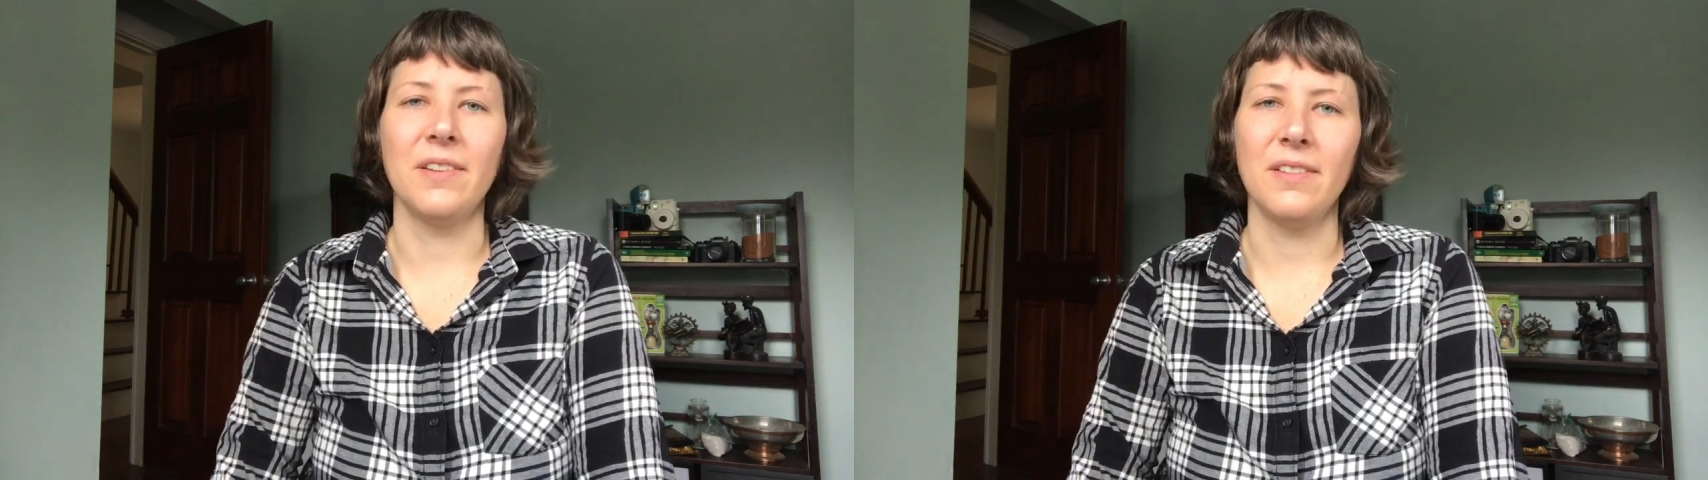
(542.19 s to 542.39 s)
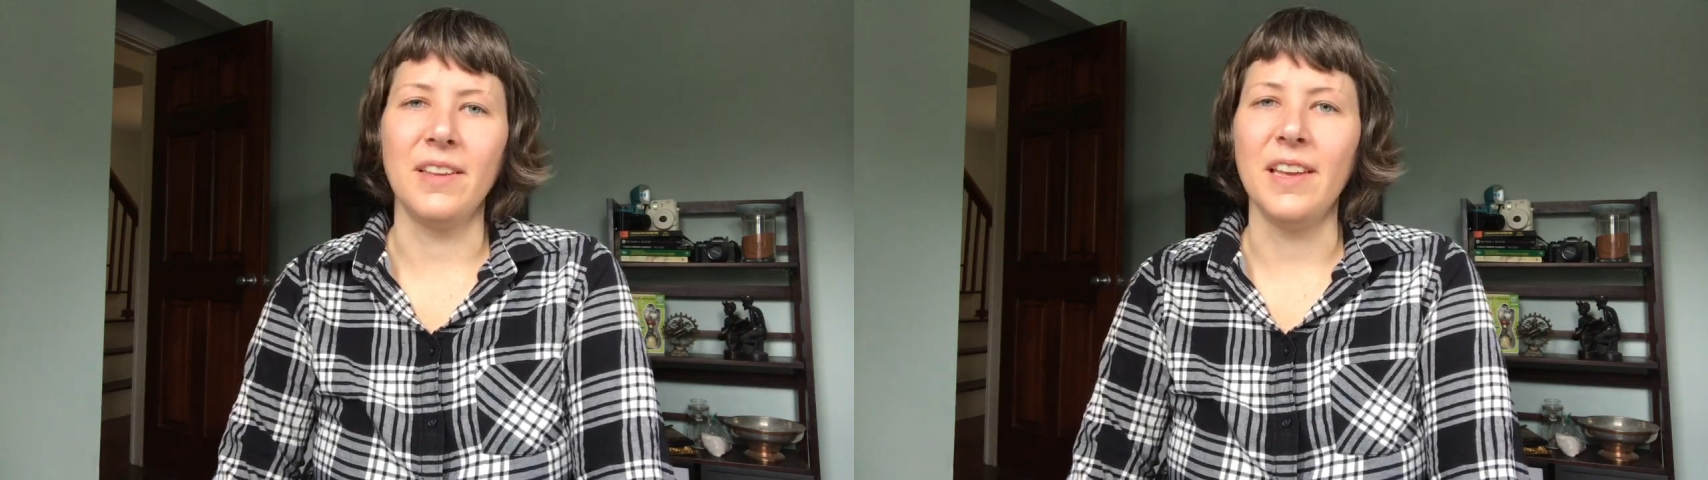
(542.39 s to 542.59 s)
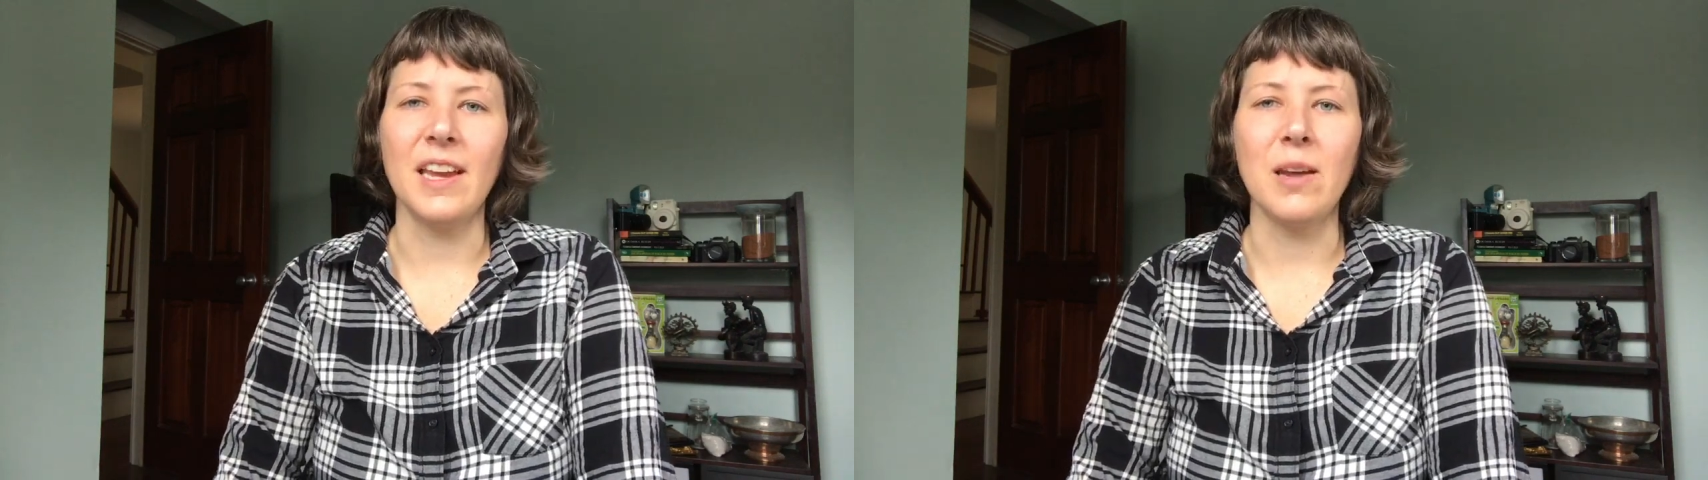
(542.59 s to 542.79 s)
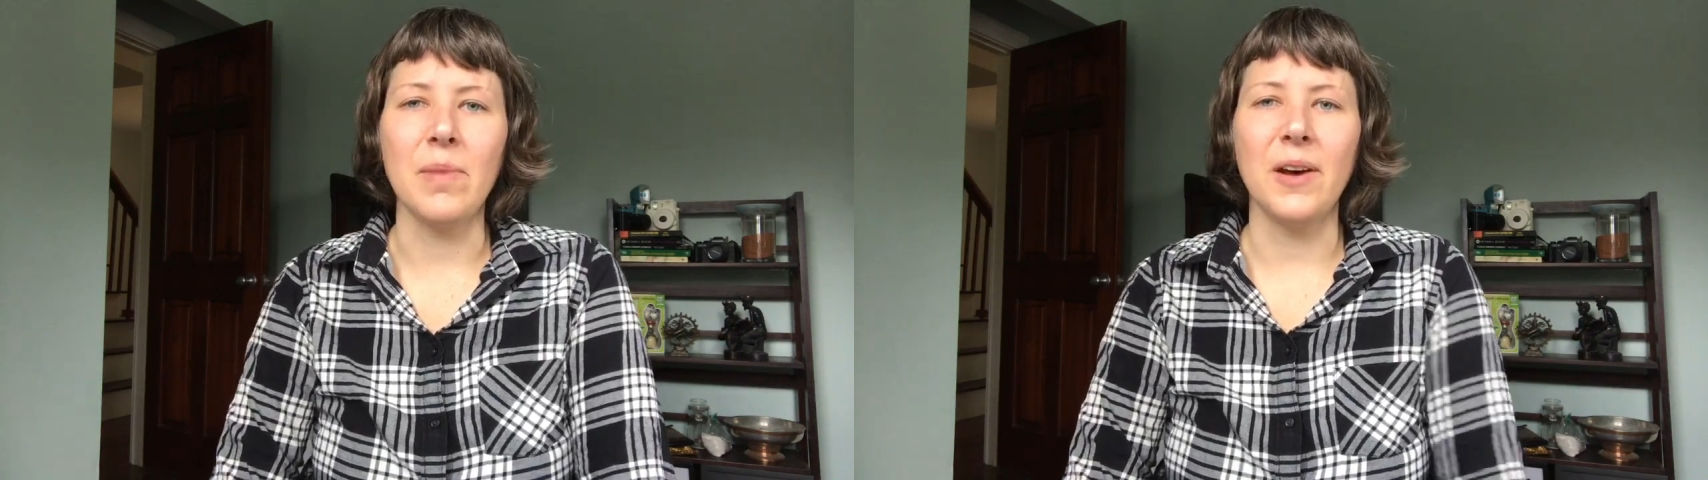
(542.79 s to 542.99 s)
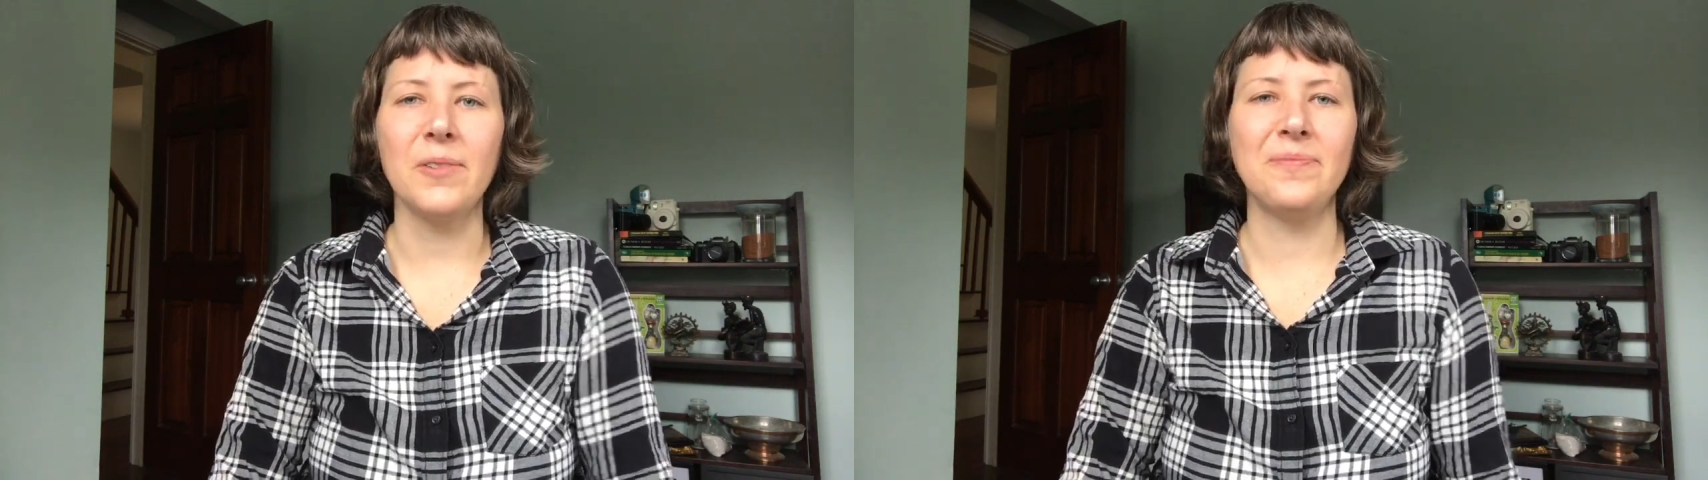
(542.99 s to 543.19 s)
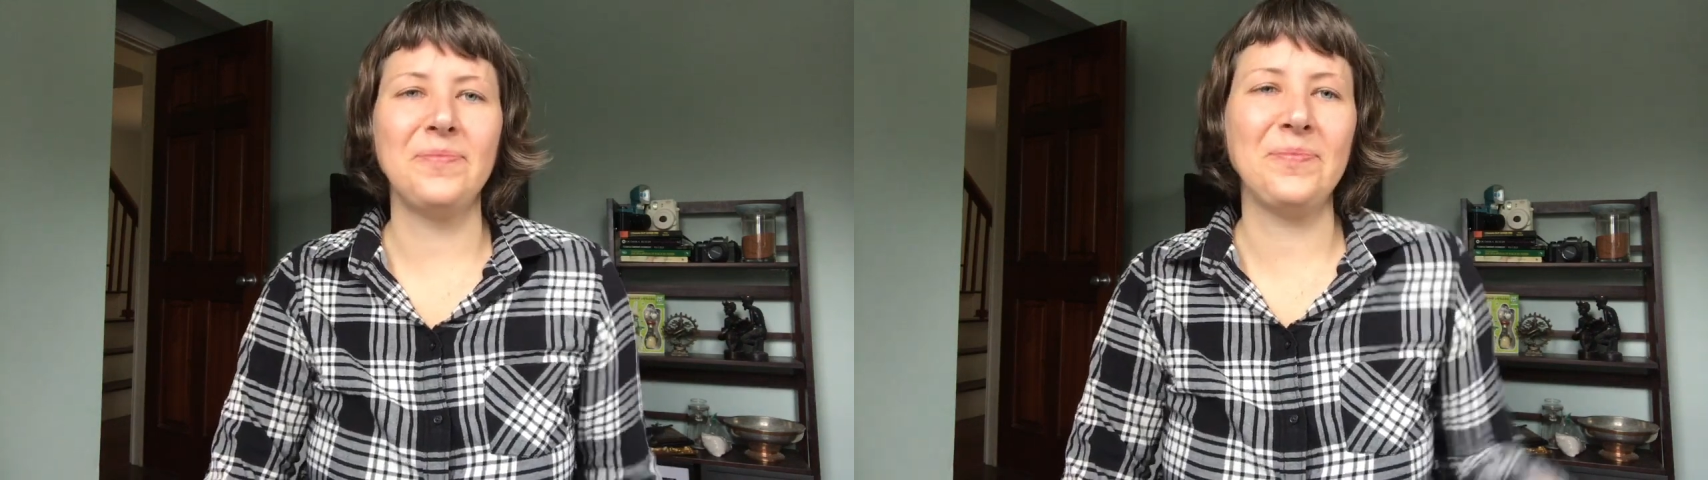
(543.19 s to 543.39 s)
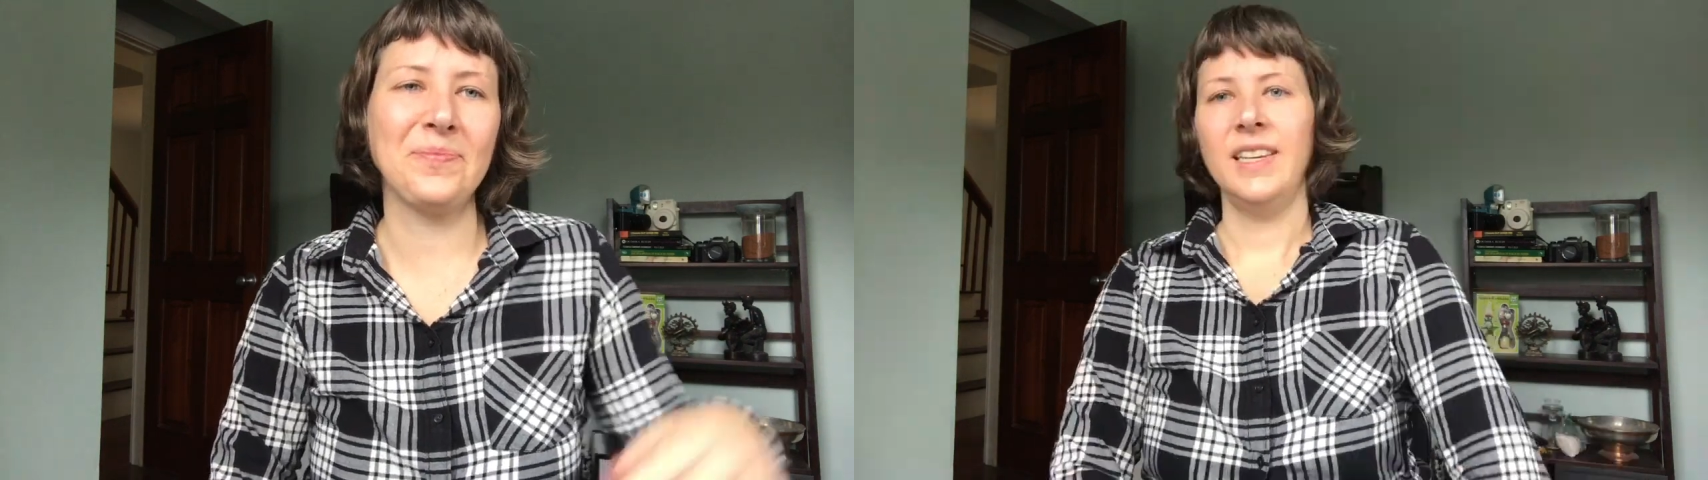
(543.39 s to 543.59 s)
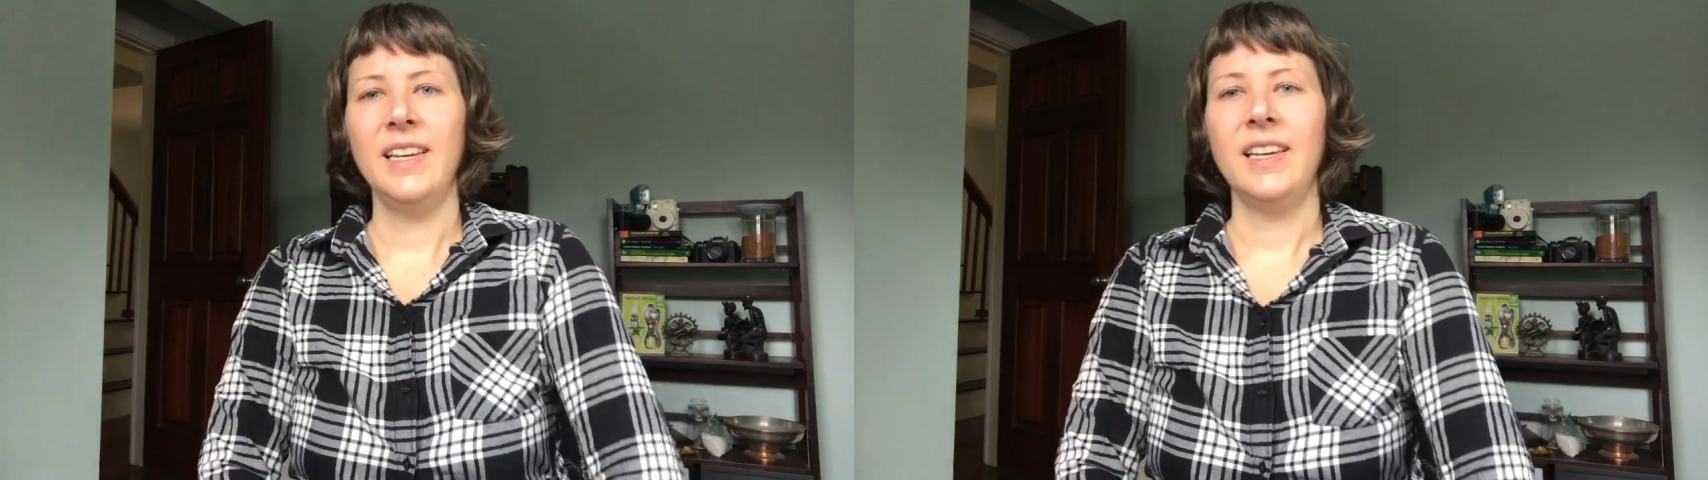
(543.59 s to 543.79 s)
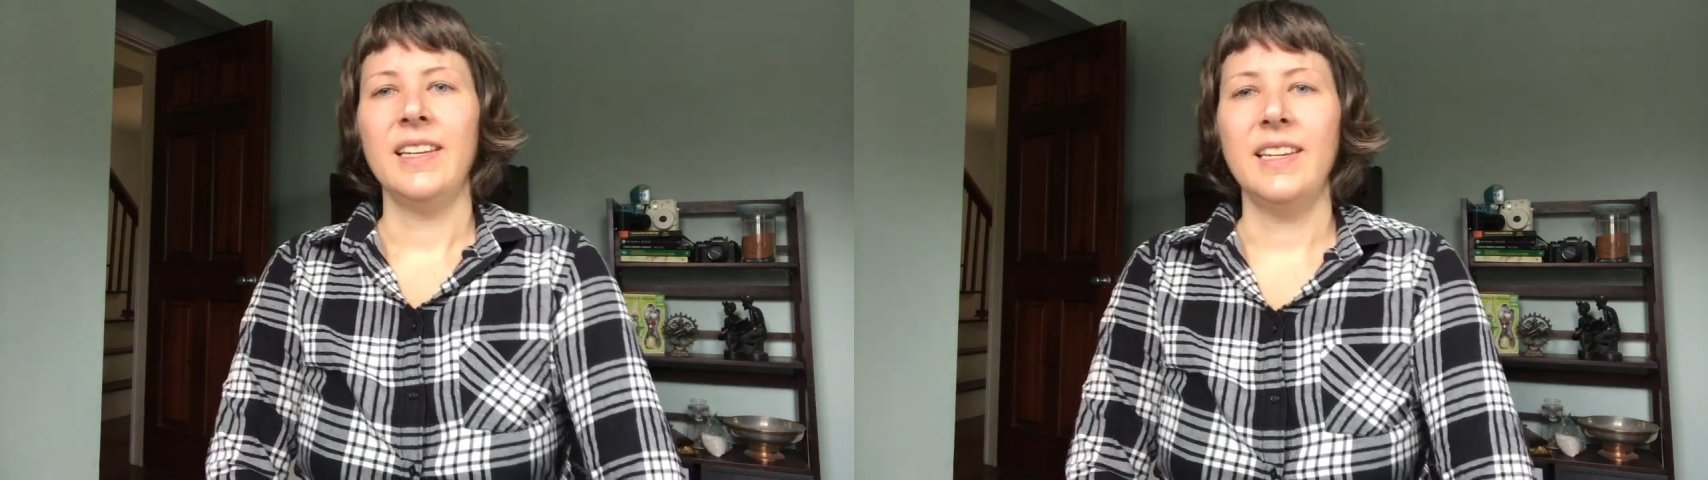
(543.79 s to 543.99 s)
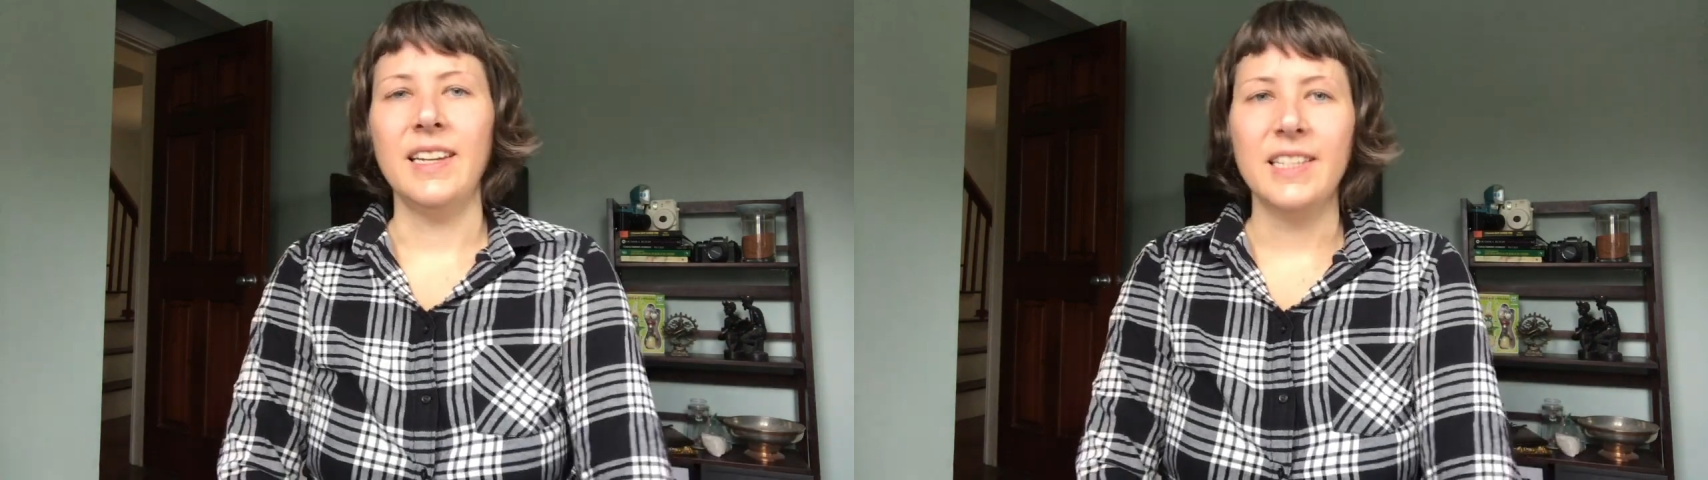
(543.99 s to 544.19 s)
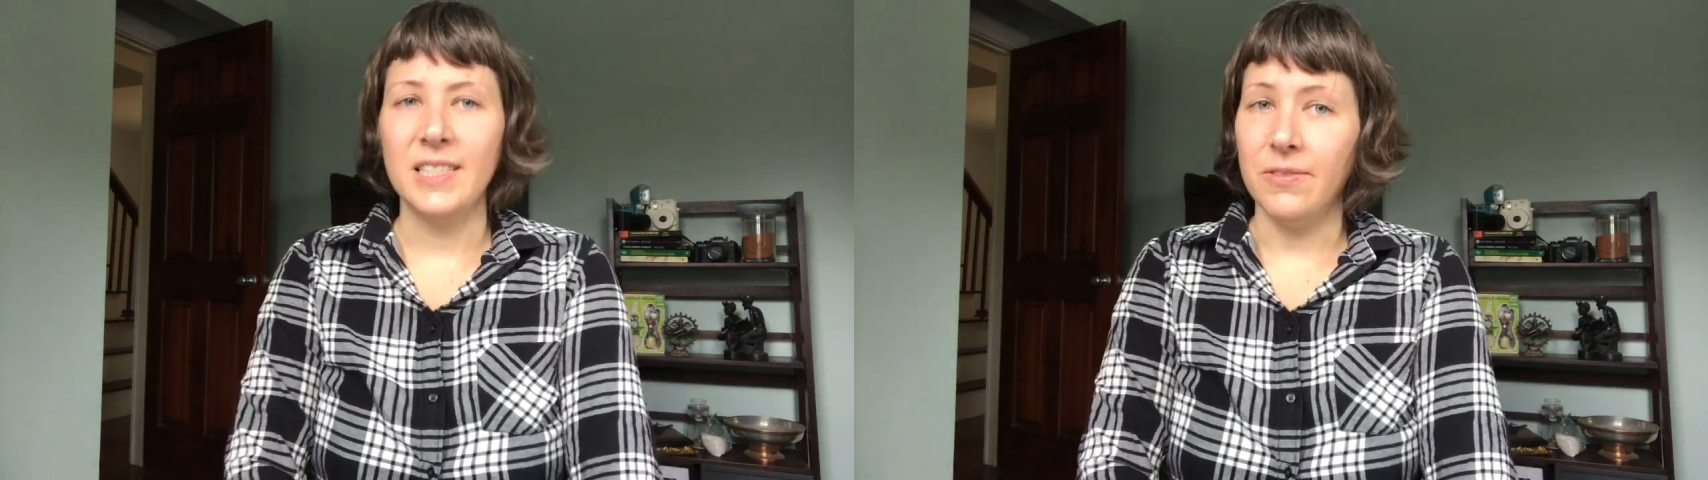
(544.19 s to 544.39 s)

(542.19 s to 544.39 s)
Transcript: they're thinking about. Nyx